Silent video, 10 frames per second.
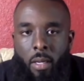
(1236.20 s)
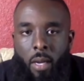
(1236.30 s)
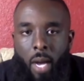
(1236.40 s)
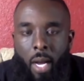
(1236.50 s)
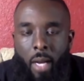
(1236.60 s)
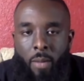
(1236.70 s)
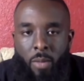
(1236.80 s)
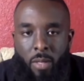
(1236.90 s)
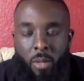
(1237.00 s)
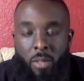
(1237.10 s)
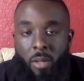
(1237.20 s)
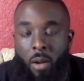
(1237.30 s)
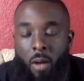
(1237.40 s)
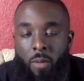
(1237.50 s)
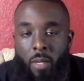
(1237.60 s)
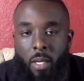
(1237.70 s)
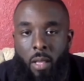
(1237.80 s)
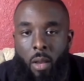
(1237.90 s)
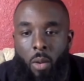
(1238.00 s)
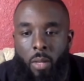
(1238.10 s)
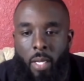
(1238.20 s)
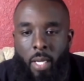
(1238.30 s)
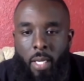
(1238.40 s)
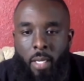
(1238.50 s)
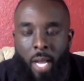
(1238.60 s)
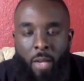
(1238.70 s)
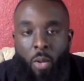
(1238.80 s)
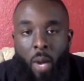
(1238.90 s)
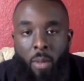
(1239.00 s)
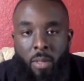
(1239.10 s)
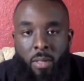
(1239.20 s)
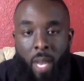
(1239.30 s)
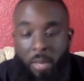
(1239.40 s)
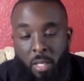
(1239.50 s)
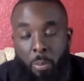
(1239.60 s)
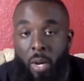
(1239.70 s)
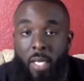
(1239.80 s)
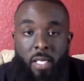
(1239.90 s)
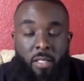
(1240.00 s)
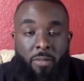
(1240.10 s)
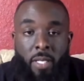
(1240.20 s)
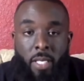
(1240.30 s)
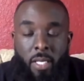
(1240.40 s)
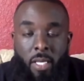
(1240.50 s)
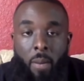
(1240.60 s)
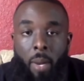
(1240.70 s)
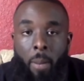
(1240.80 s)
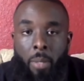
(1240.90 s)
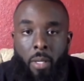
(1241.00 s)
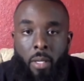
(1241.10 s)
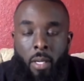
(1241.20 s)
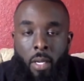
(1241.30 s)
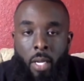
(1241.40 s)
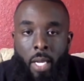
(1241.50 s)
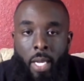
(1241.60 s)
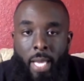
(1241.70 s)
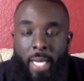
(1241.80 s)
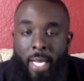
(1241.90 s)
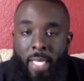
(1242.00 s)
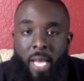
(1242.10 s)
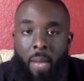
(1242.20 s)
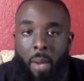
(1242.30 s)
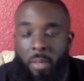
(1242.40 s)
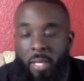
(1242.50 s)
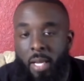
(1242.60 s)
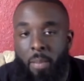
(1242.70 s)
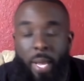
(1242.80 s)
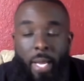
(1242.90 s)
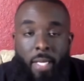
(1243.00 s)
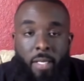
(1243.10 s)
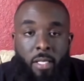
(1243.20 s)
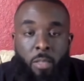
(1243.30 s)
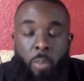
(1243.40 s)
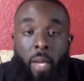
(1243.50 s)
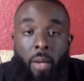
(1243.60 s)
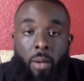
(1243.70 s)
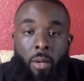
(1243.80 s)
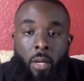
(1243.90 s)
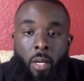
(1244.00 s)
I was gonna start off with the clothing, and I knew I was in the process of finishing up my book, and at that time I was getting paid as a speaker.